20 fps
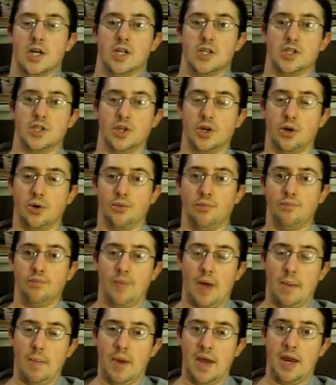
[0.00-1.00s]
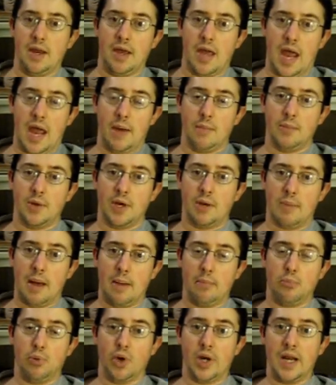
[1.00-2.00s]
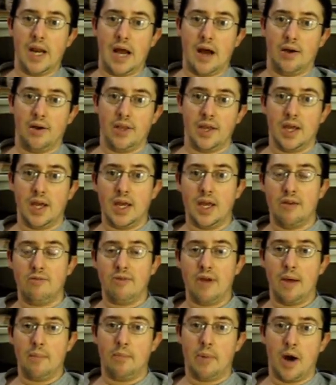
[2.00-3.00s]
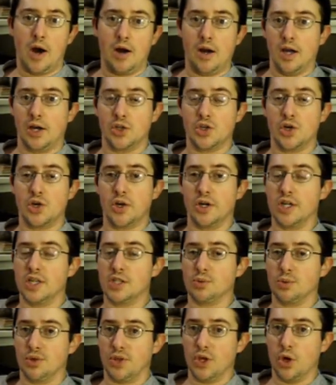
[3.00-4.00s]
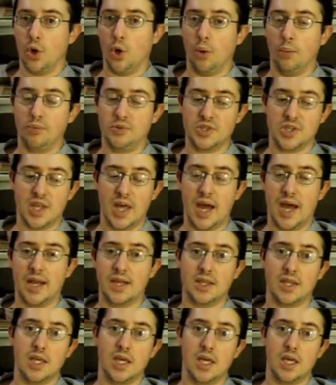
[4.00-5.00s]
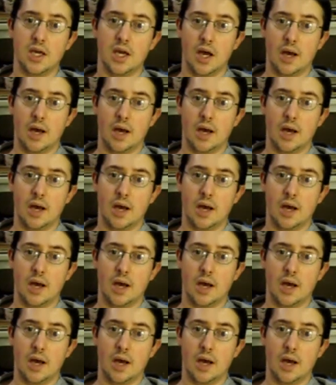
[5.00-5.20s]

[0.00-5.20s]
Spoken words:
So I made a gambit by putting out a Vampire Nocturnus with the hopes that the